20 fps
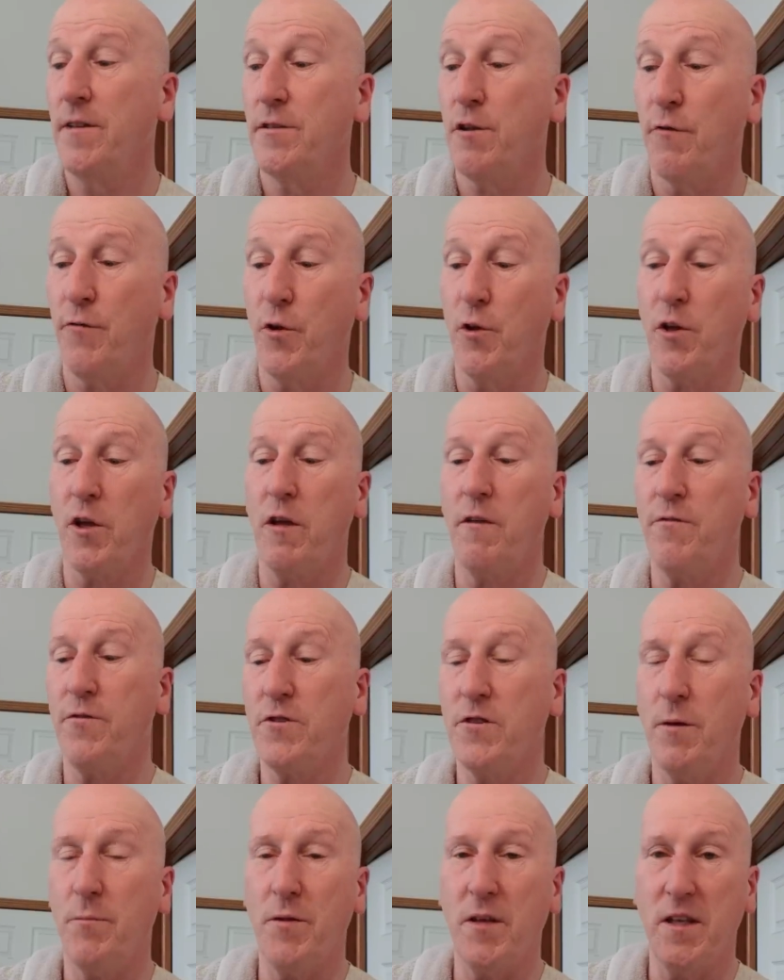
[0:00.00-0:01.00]
So if you're looking
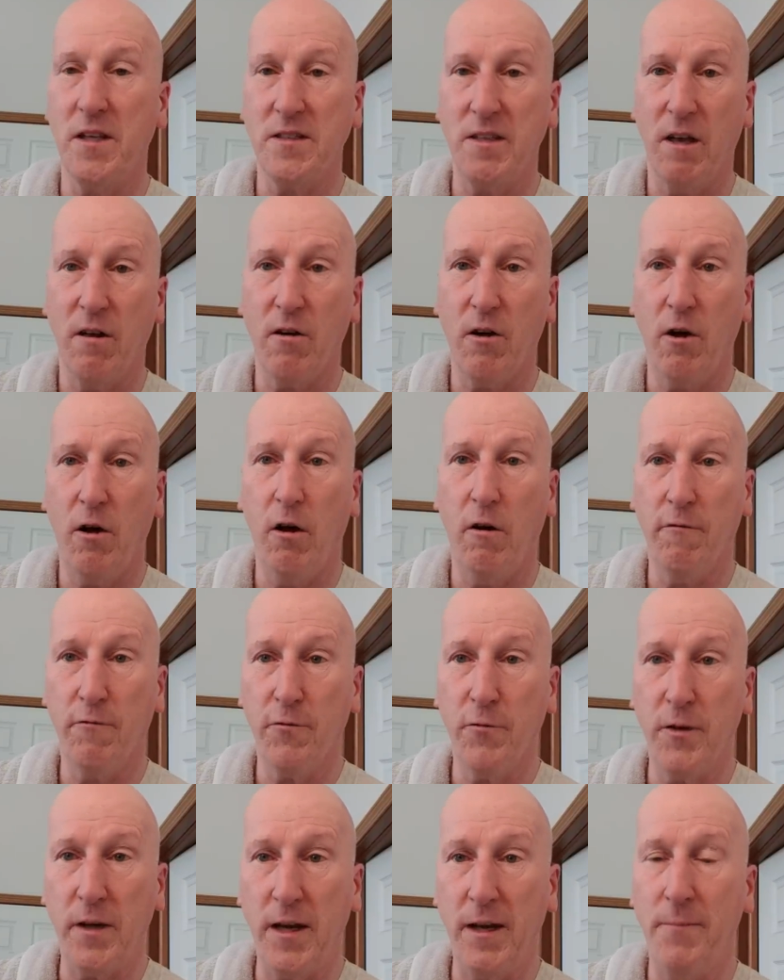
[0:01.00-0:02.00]
for something that's
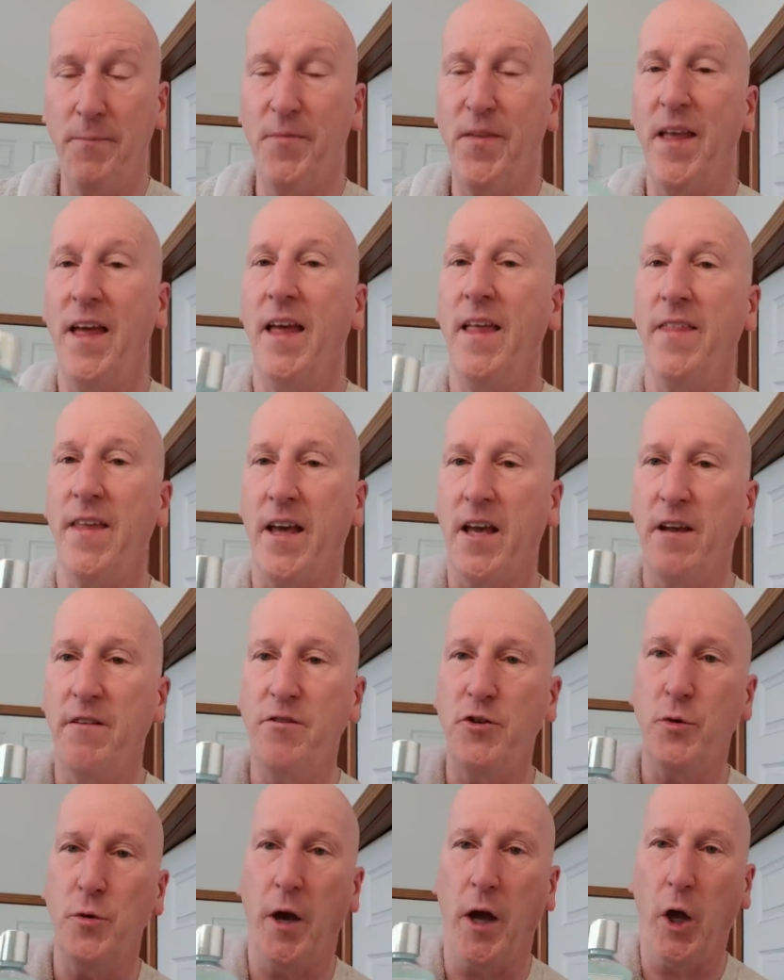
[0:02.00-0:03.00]
alcohol-free, that
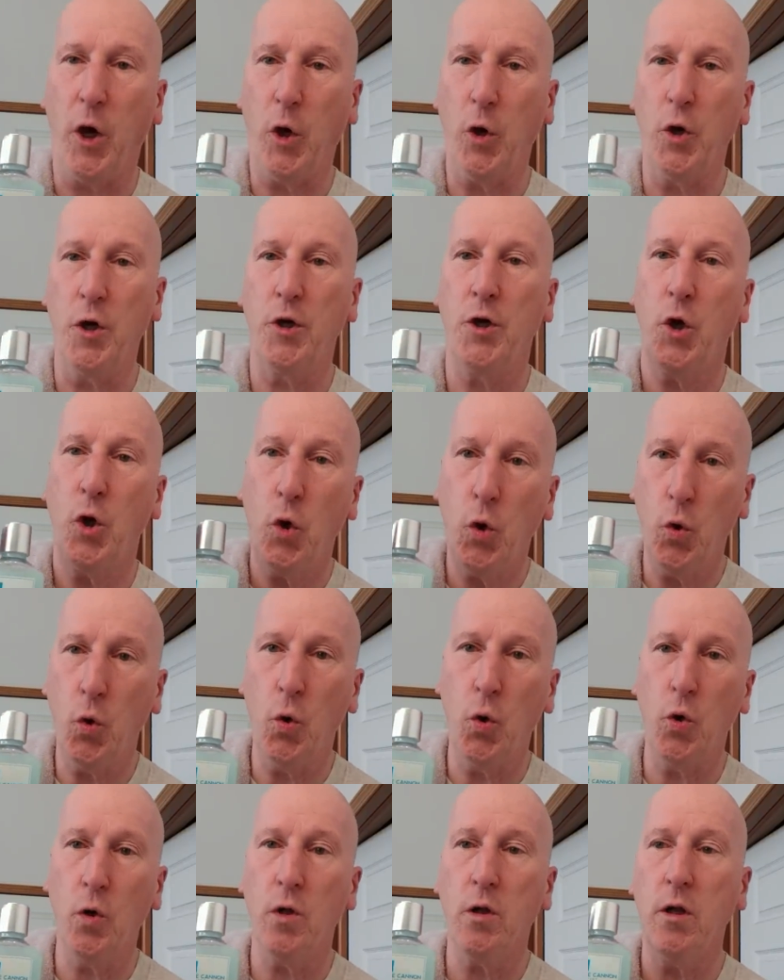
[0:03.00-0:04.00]
gives you a good,
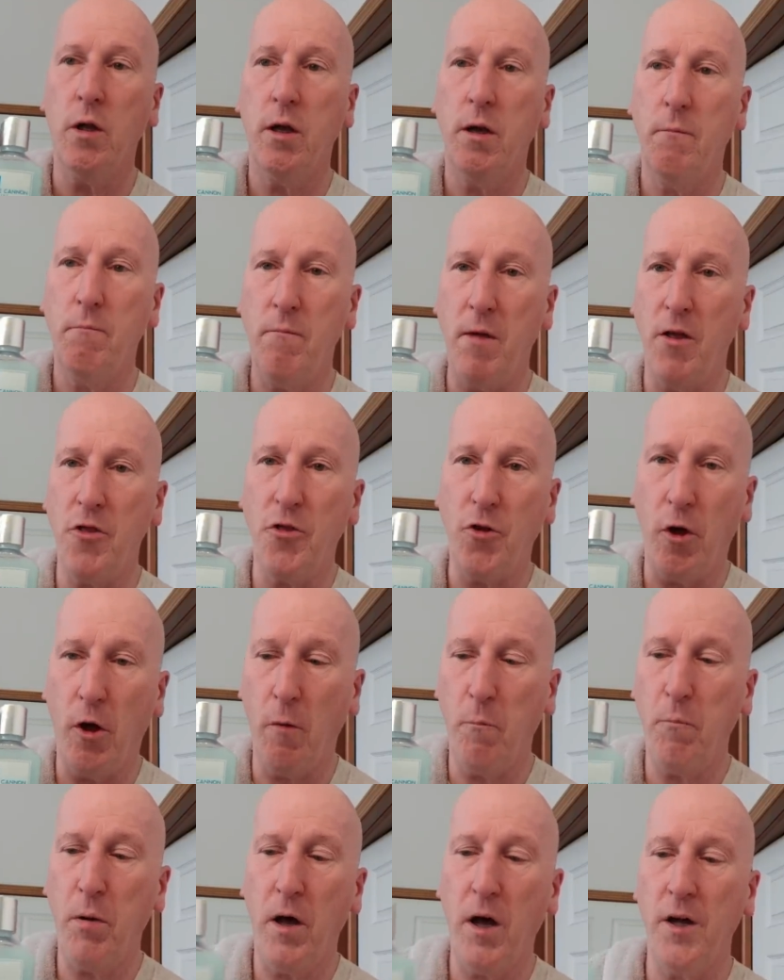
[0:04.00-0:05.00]
cool
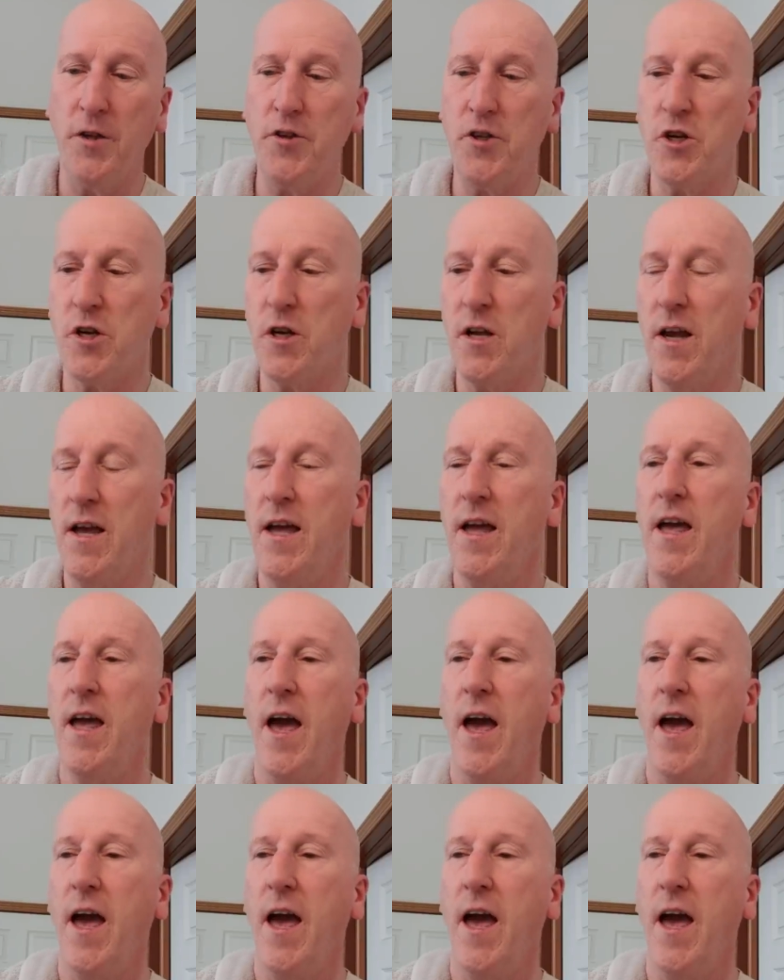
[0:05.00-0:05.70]
menthol punch,